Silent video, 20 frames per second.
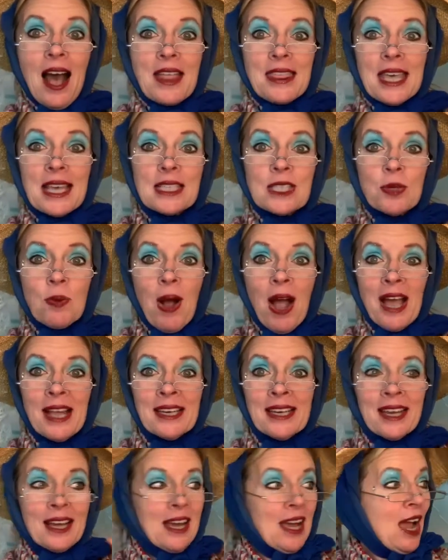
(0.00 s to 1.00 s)
this
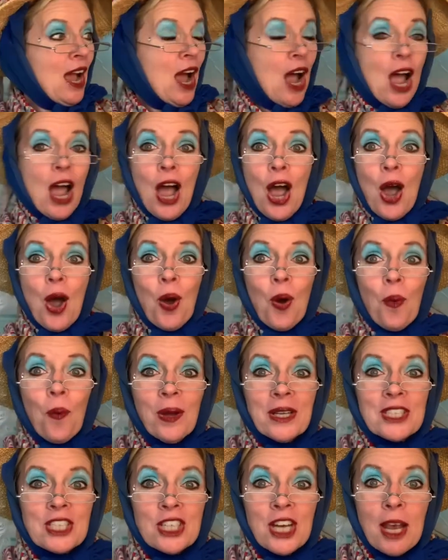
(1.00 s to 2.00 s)
one.
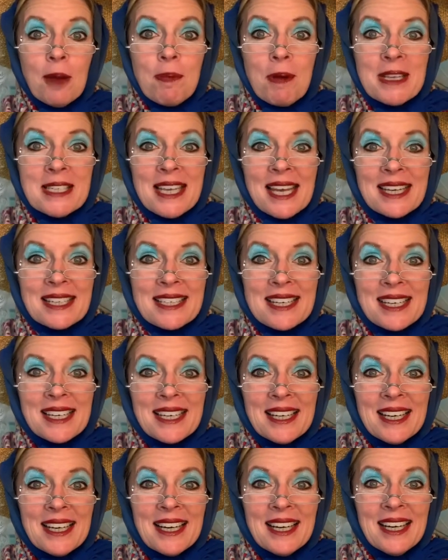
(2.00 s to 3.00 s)
What shape is it?
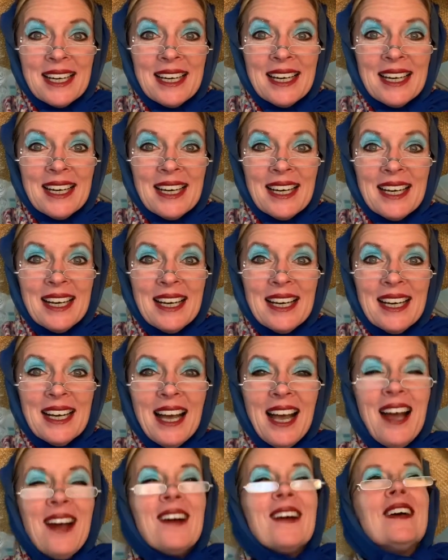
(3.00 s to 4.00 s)

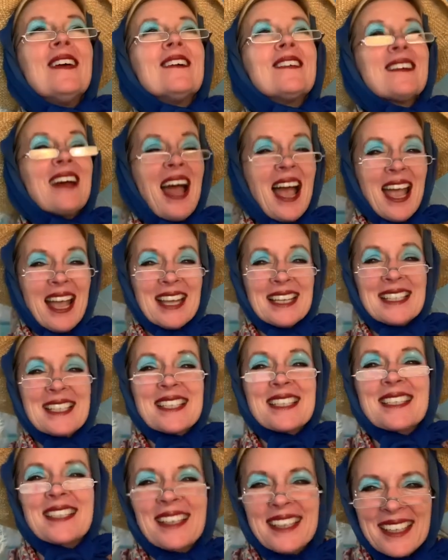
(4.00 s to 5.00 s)
All right,
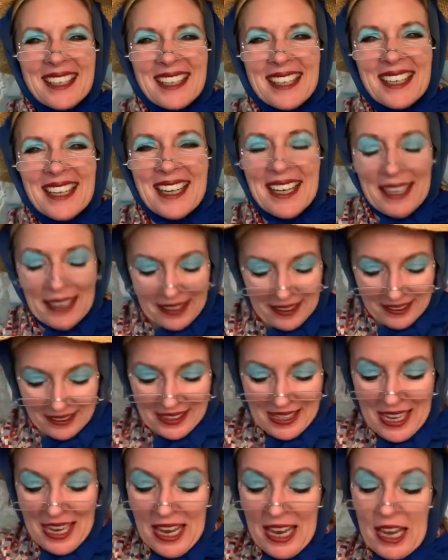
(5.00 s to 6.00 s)
circle.
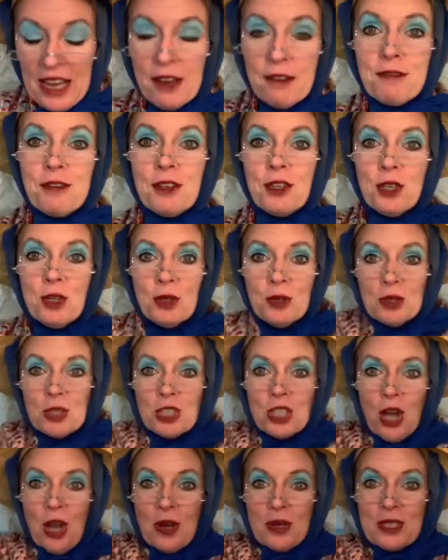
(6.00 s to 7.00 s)
If you
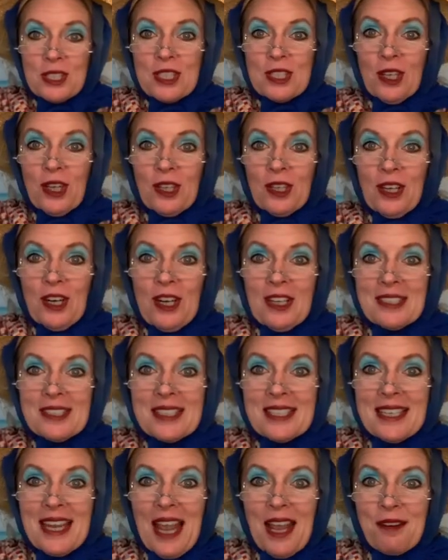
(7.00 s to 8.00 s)
chose circle and
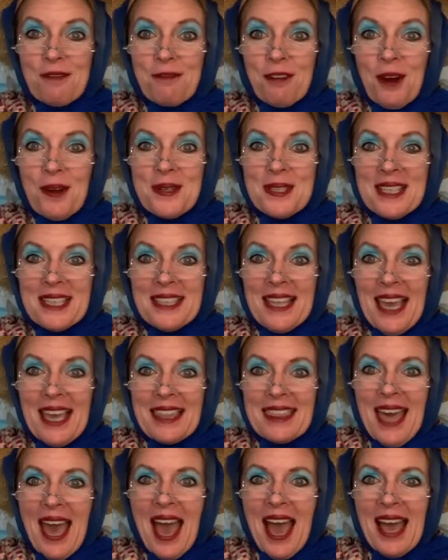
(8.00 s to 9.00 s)
stayed frozen
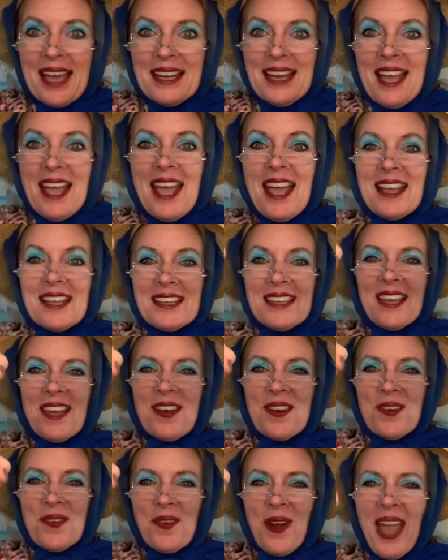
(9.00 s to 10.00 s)
like that,
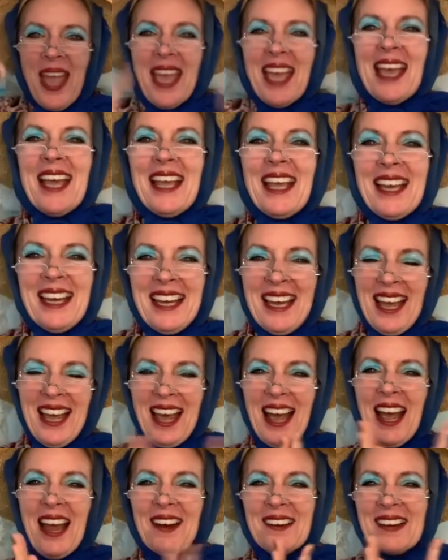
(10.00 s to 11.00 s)
you win.
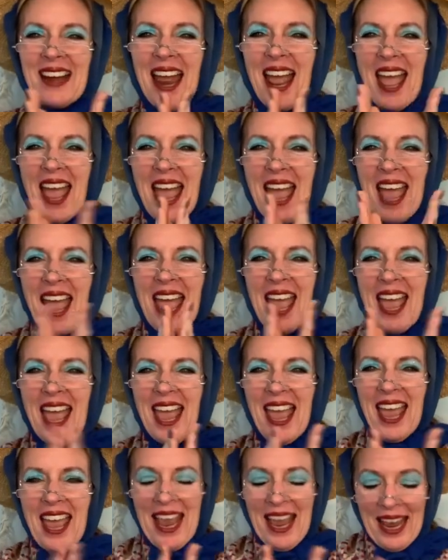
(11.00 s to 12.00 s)

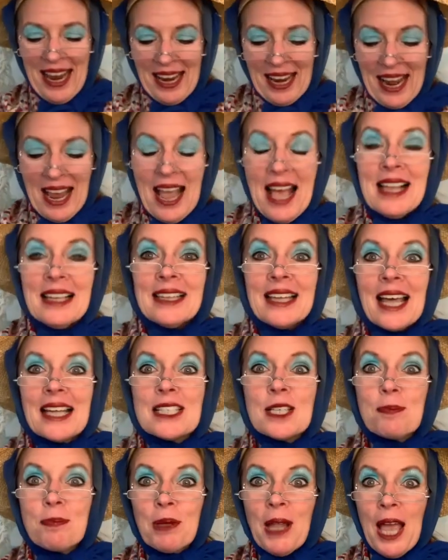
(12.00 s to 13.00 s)
Hooray!
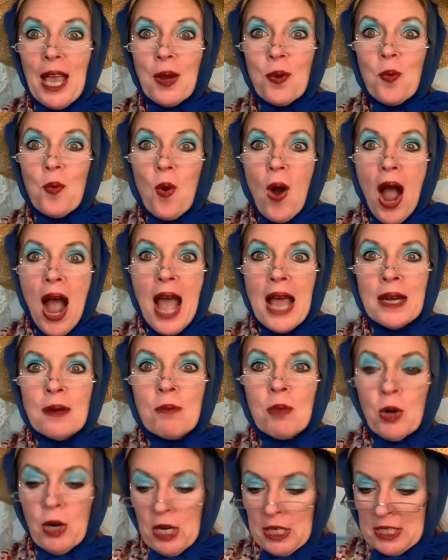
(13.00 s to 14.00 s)
Let's play one
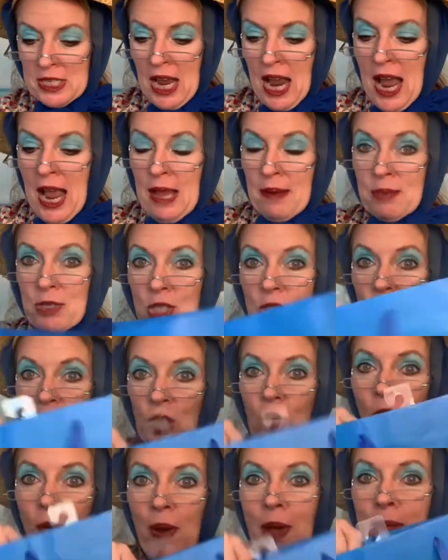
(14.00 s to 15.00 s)
more time.
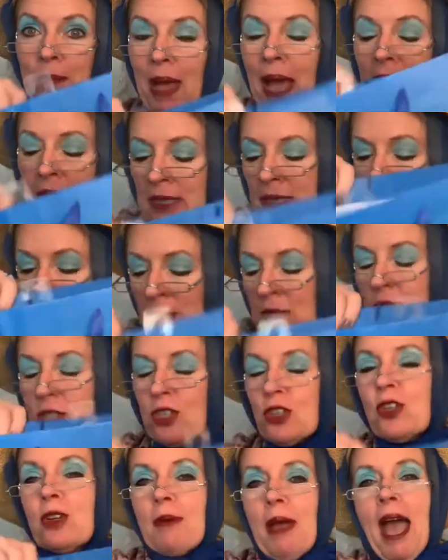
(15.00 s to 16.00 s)
Circle went back in the
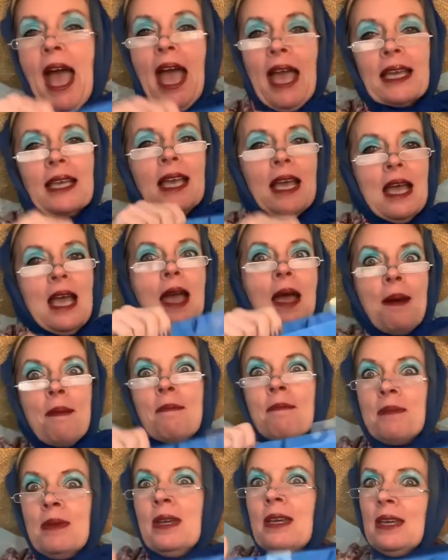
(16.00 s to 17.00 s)
mystery bag.
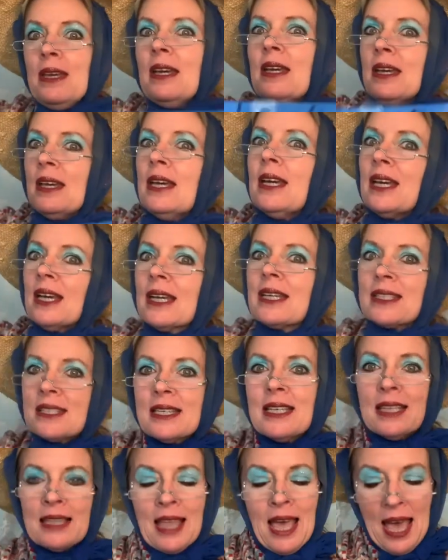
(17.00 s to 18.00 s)

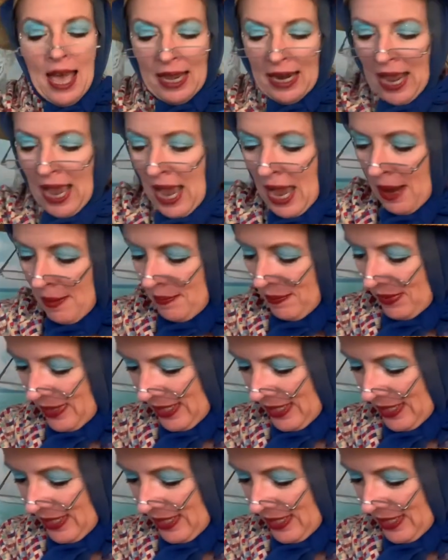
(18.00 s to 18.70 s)
Mixing that up.